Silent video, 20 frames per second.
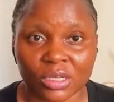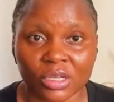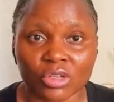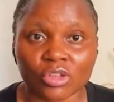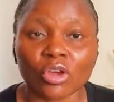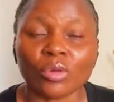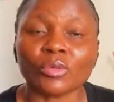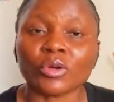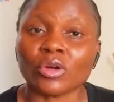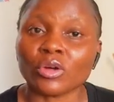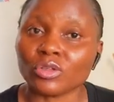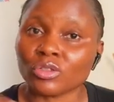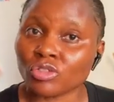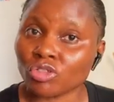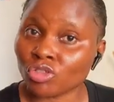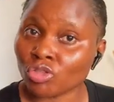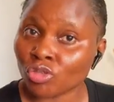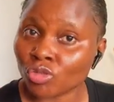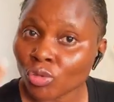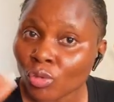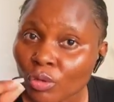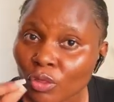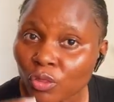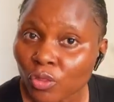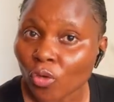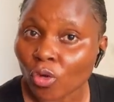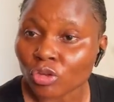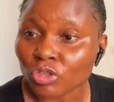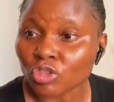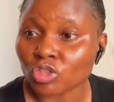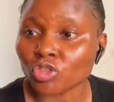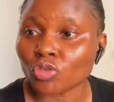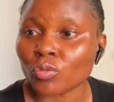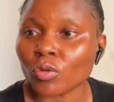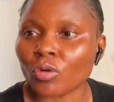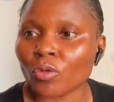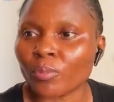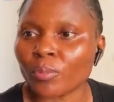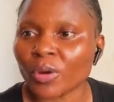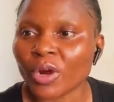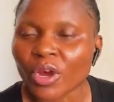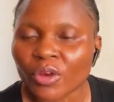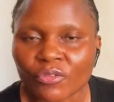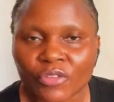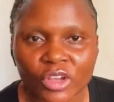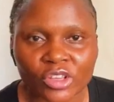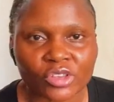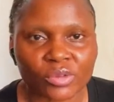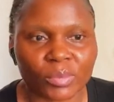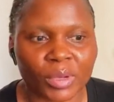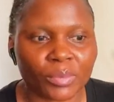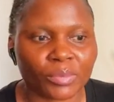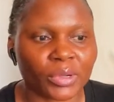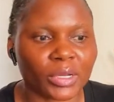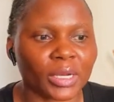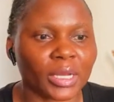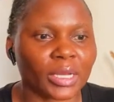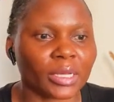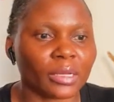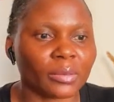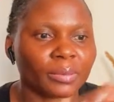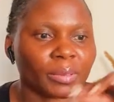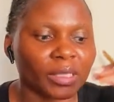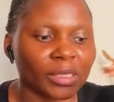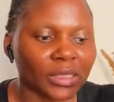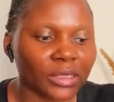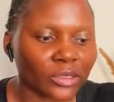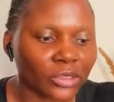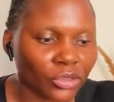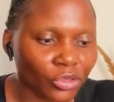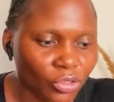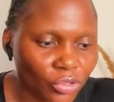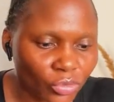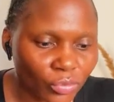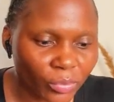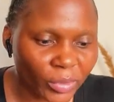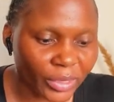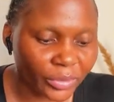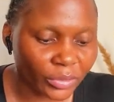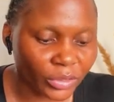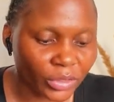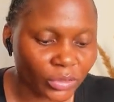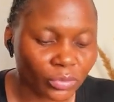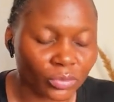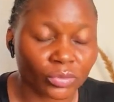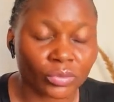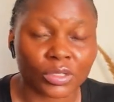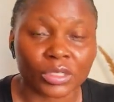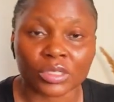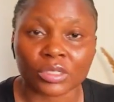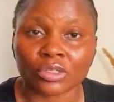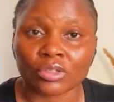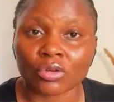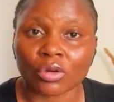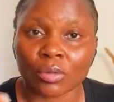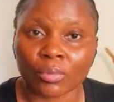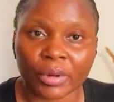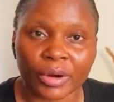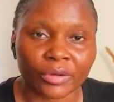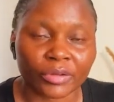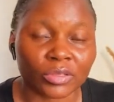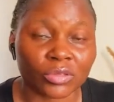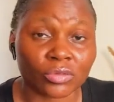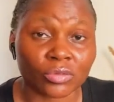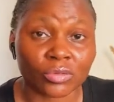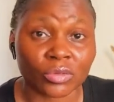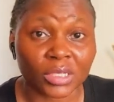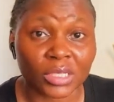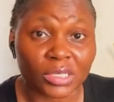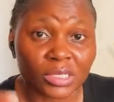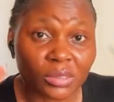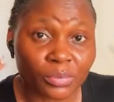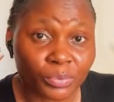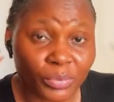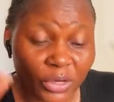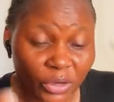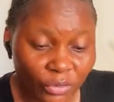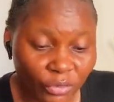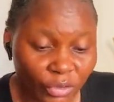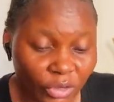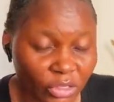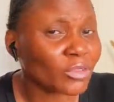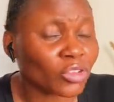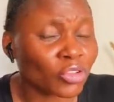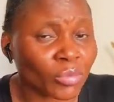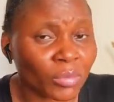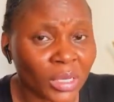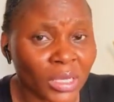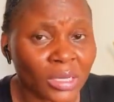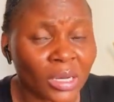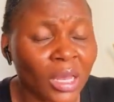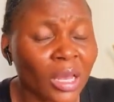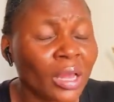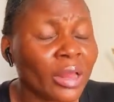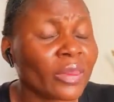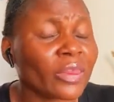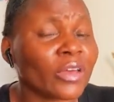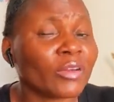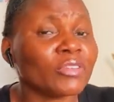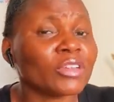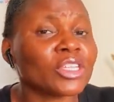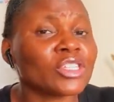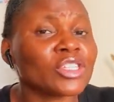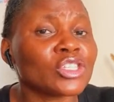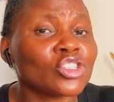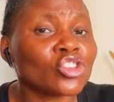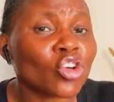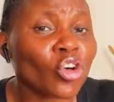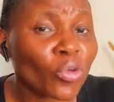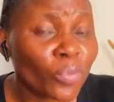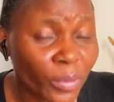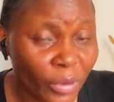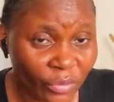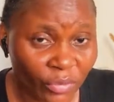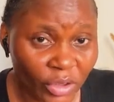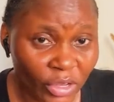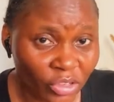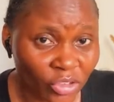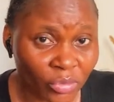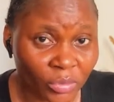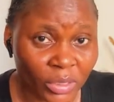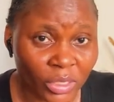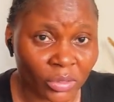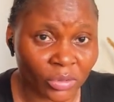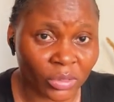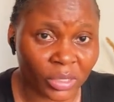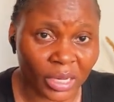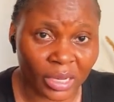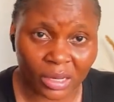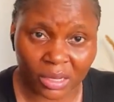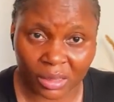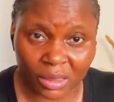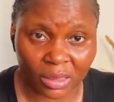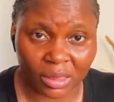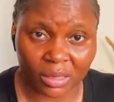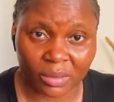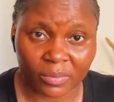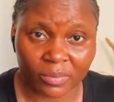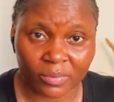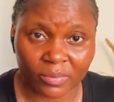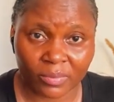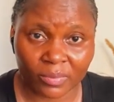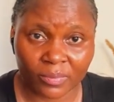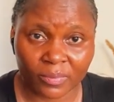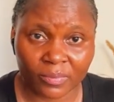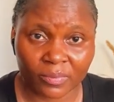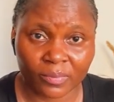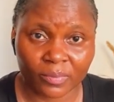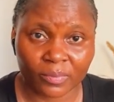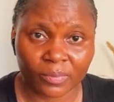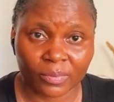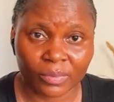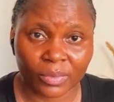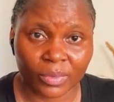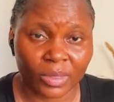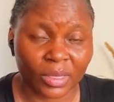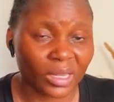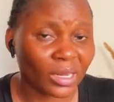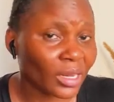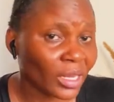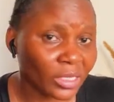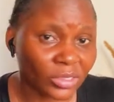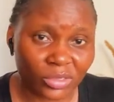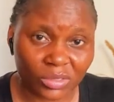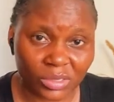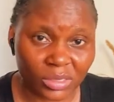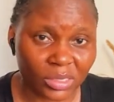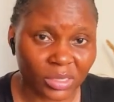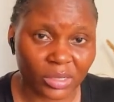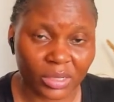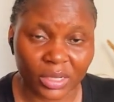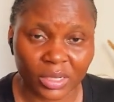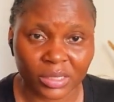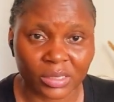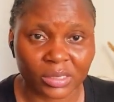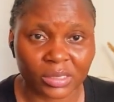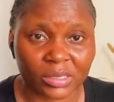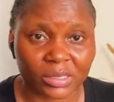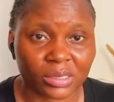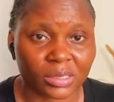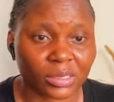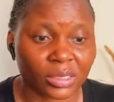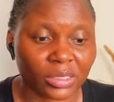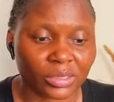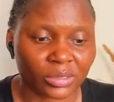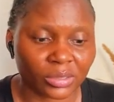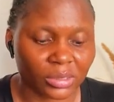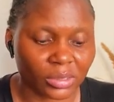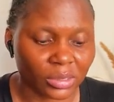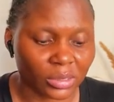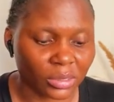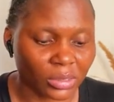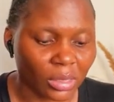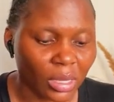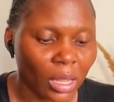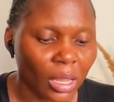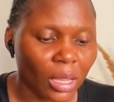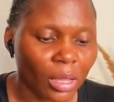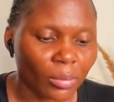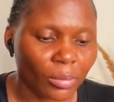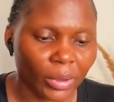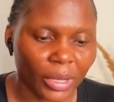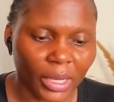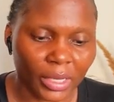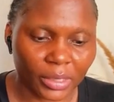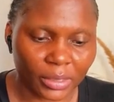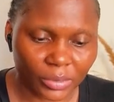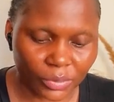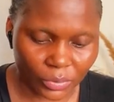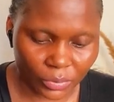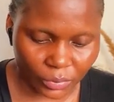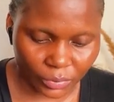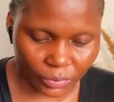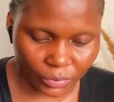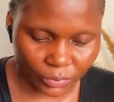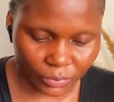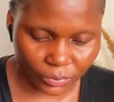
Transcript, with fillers: Not because you thought you were a perfect human being and the person you married to you got married to is a perfect human. There is no perfect human on earth. And that's just the case. That's just it. But yeah, let's go on.